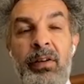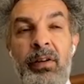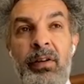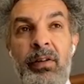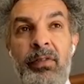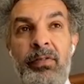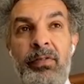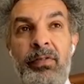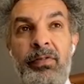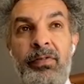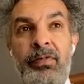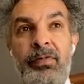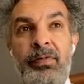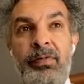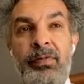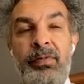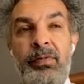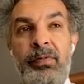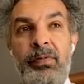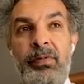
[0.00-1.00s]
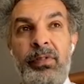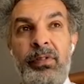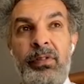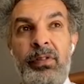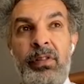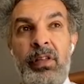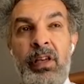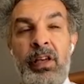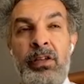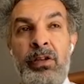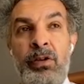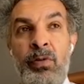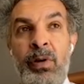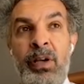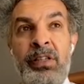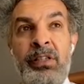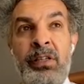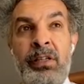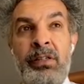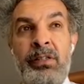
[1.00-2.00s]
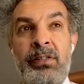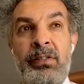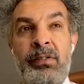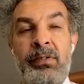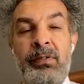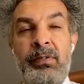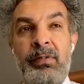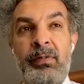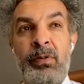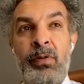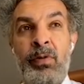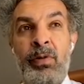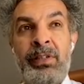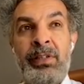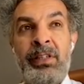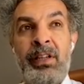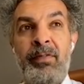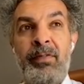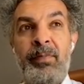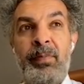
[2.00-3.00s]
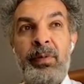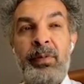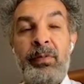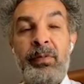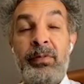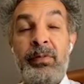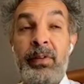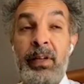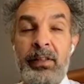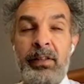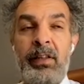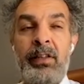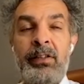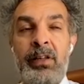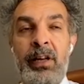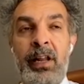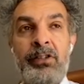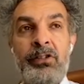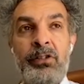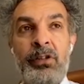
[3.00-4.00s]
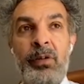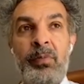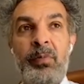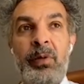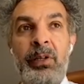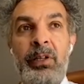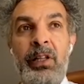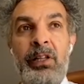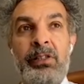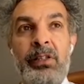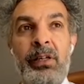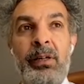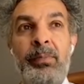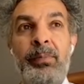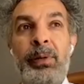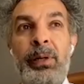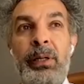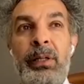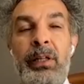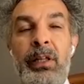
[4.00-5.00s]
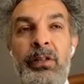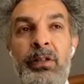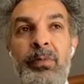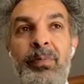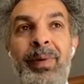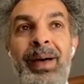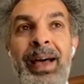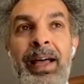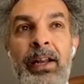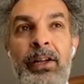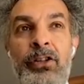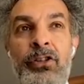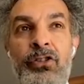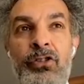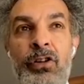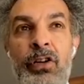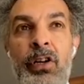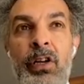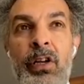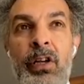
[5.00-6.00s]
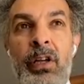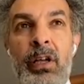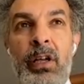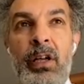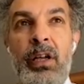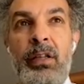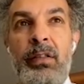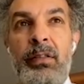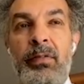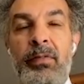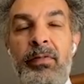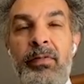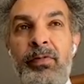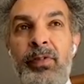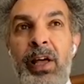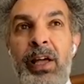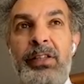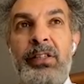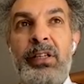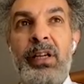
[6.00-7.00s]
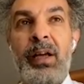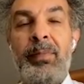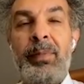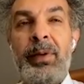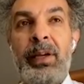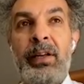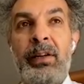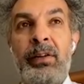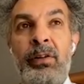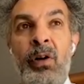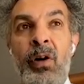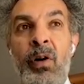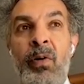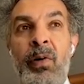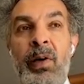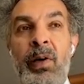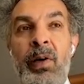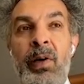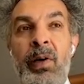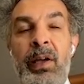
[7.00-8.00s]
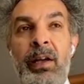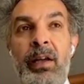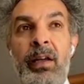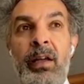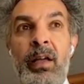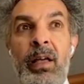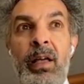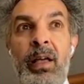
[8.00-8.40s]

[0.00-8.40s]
of the US government and the international community's inability to manage flights coming and going,